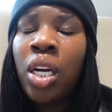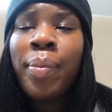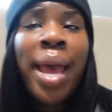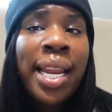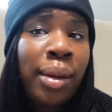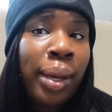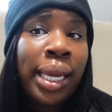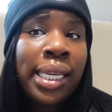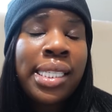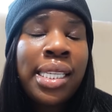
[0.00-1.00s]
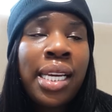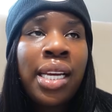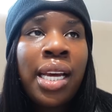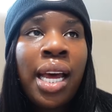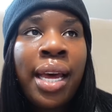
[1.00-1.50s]
But anyways,
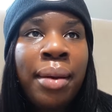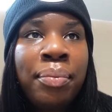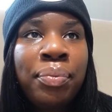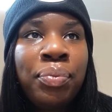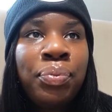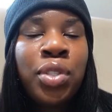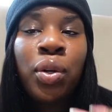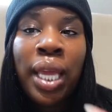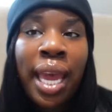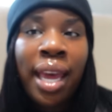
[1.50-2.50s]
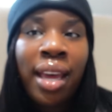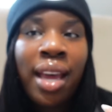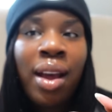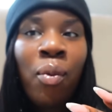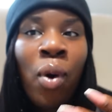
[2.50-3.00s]
so yeah,
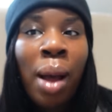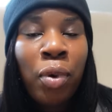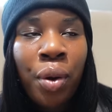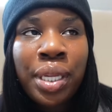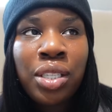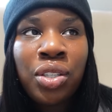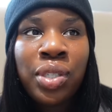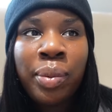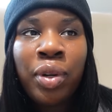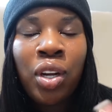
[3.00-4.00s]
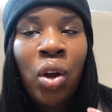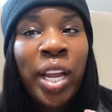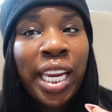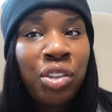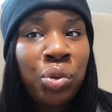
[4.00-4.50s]
what I'm going to do is I'm going to go
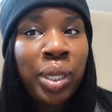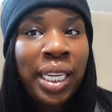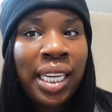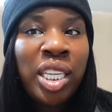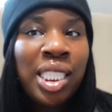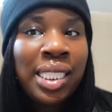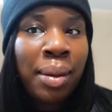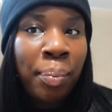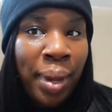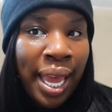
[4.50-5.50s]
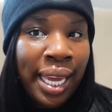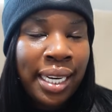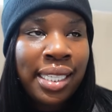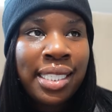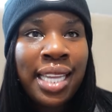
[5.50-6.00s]
get the tree. She's in
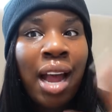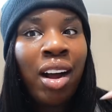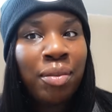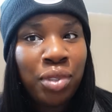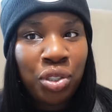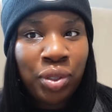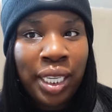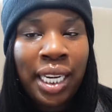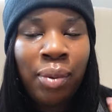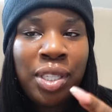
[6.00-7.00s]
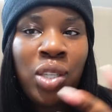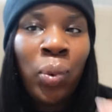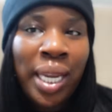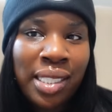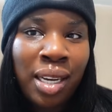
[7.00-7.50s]
bed, set up the tree. And then when she
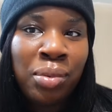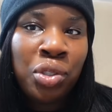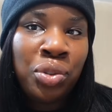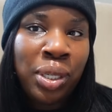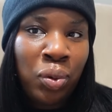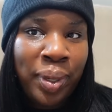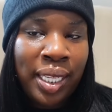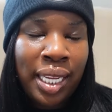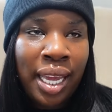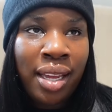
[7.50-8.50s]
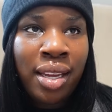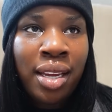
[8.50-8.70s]
wakes up, the tree will be there.